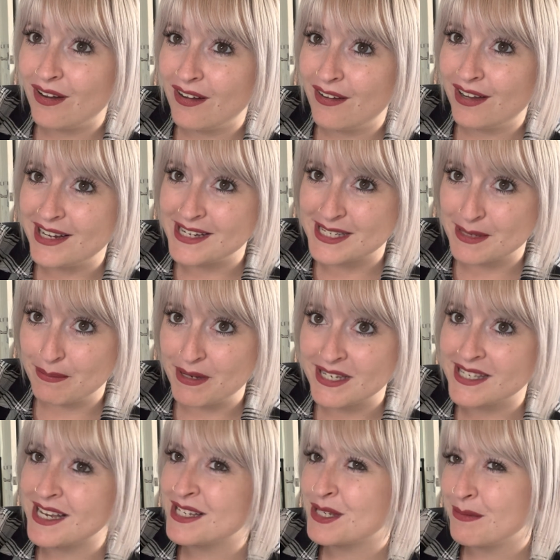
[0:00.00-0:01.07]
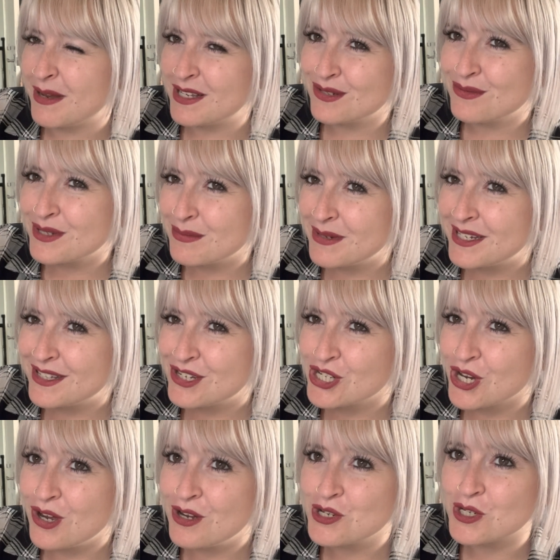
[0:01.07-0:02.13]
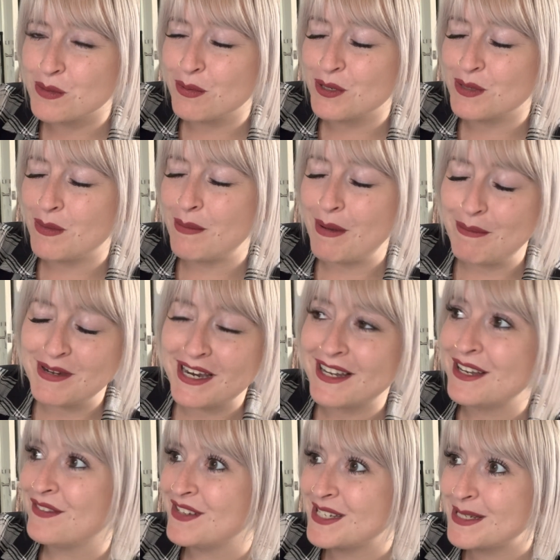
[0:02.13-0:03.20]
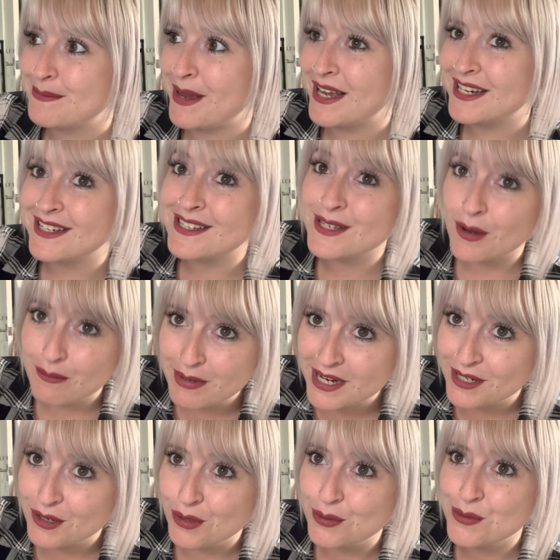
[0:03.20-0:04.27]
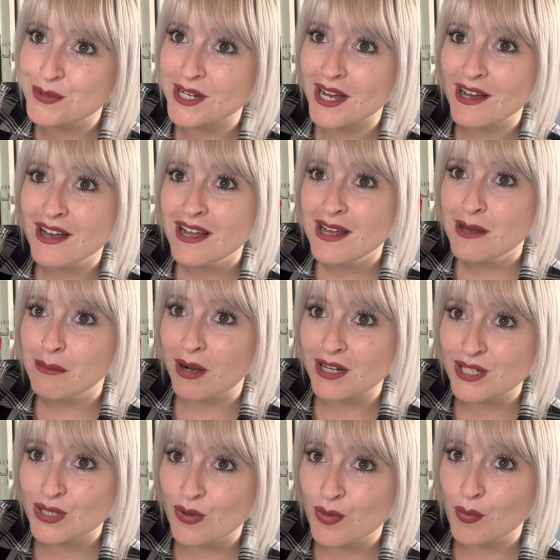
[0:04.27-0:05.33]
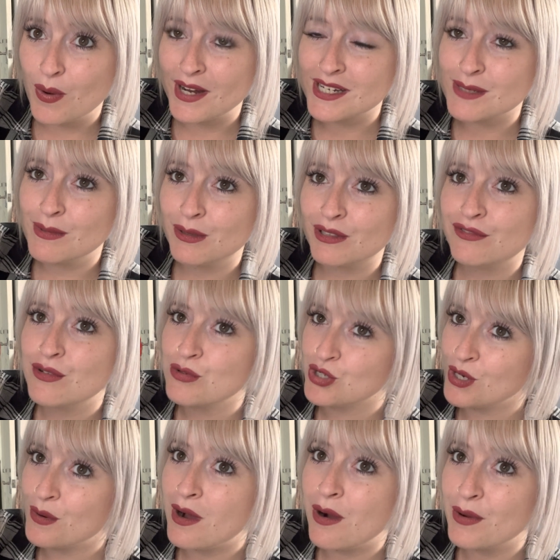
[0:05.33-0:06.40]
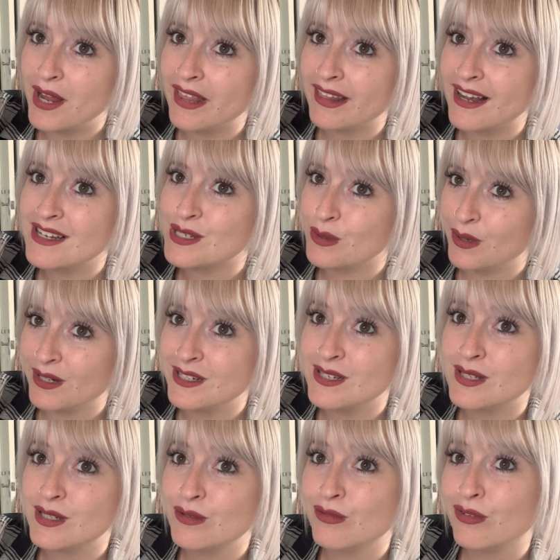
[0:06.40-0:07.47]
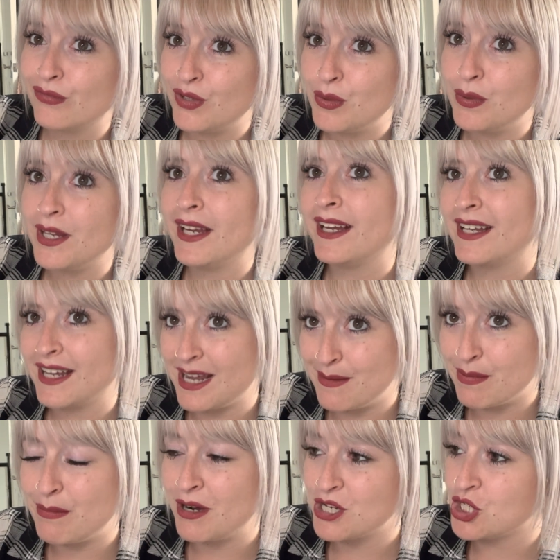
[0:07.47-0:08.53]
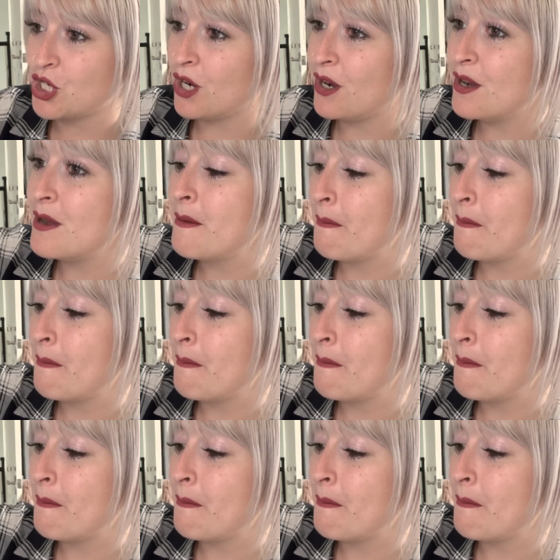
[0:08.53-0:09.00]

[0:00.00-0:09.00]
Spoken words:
it's a bit sentimental to me, the jar, just because my mum and dad live in Spain, so I'm being a hoarder. But I saw the wax melt and thought, you know what, I'll get that so I can still review it and keep my jar.